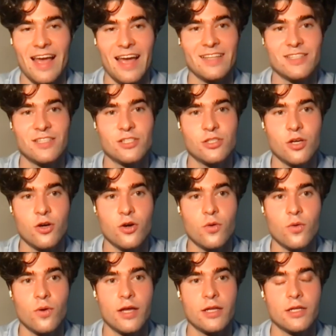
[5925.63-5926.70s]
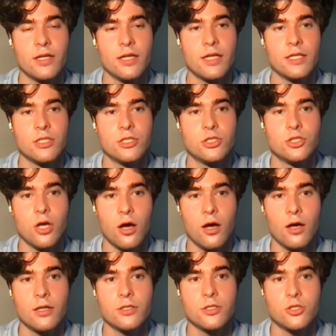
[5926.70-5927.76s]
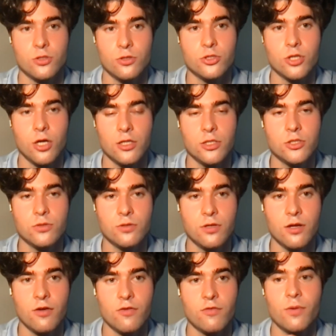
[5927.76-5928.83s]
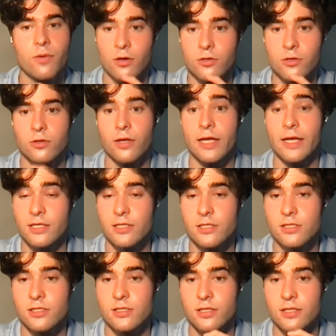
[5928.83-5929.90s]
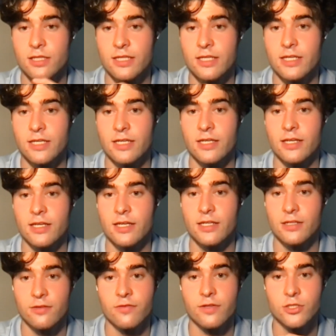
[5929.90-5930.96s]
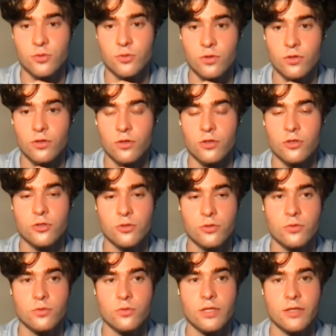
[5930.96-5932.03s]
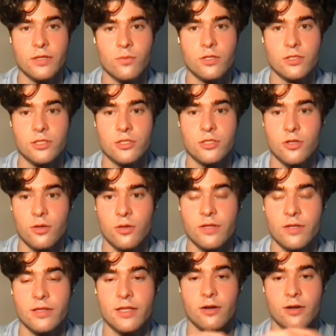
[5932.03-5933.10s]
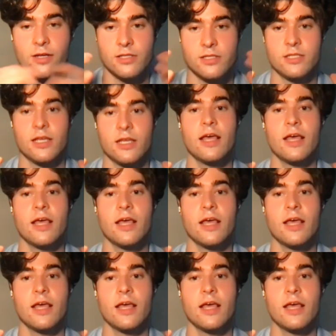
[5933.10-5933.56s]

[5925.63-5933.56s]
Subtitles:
And so Sir John Stewart of Bunkle is the individual who it was determined there is